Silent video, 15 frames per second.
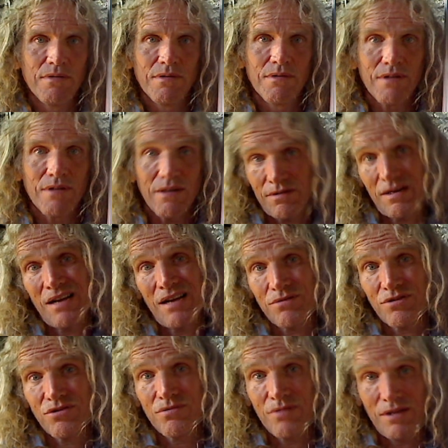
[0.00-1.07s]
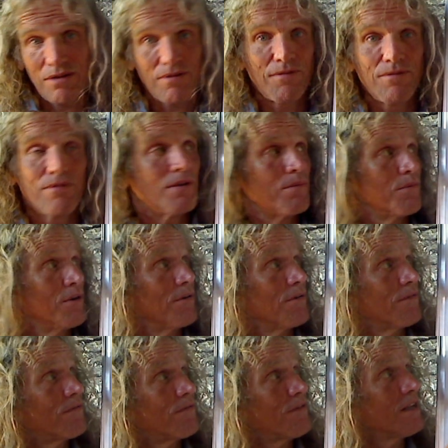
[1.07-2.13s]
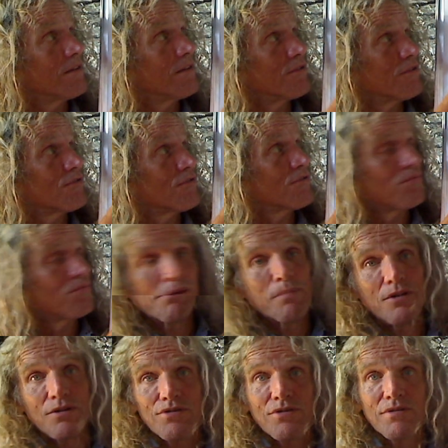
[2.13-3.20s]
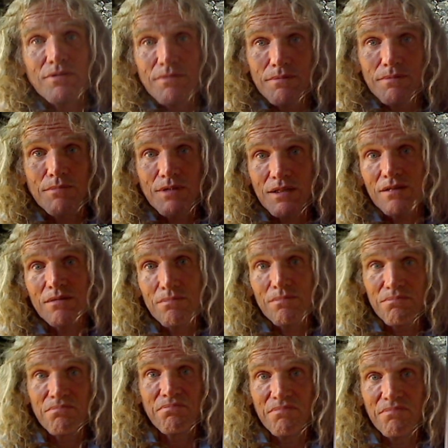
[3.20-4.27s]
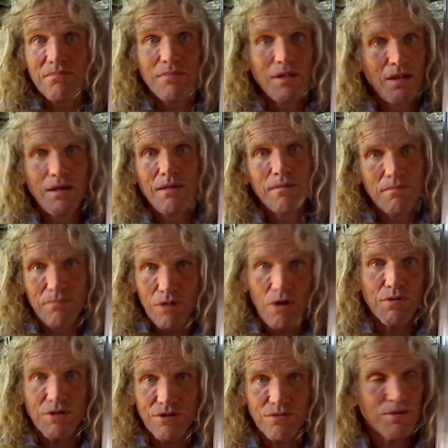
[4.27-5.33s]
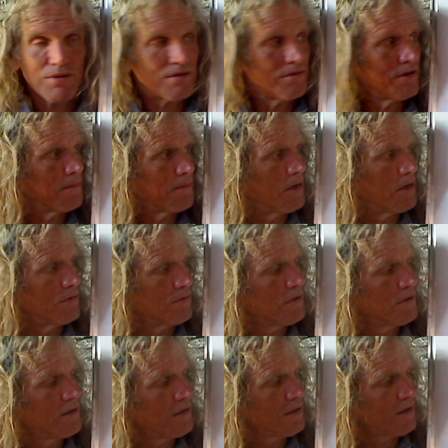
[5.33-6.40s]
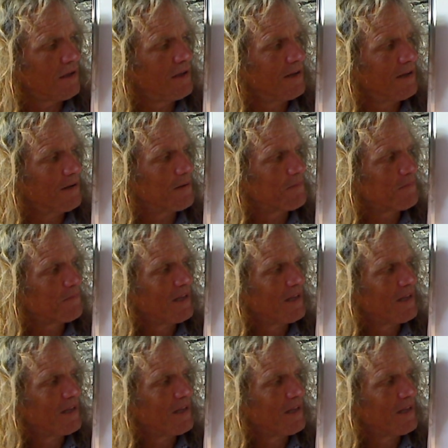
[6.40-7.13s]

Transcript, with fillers: that are now, when they're free, they're just swimmers, but they're rowers when they're in a boat. You